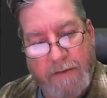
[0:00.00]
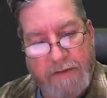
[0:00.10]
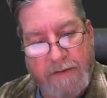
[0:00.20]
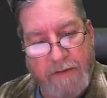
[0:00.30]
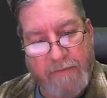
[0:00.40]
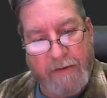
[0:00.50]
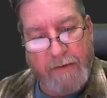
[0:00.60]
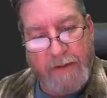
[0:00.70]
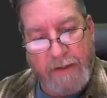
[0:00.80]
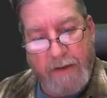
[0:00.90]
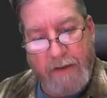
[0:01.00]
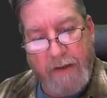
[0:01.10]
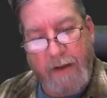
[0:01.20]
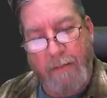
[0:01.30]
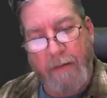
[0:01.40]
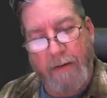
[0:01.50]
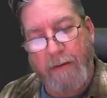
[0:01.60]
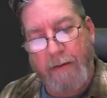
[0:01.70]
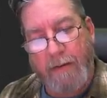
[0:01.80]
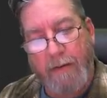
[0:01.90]
This is a very young cub.
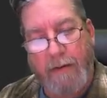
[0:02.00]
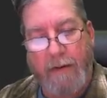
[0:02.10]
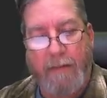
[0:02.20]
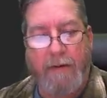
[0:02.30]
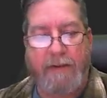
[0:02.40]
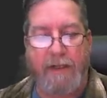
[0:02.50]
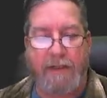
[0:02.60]
But you can